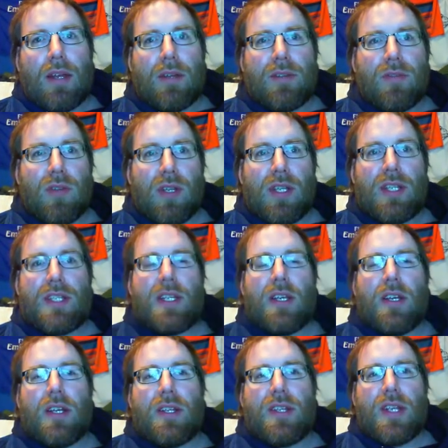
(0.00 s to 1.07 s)
a really
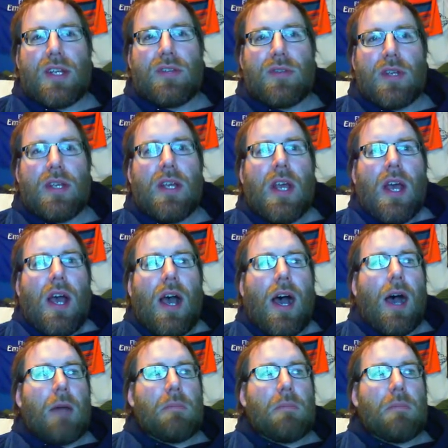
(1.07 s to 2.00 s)
serious injury. Uh,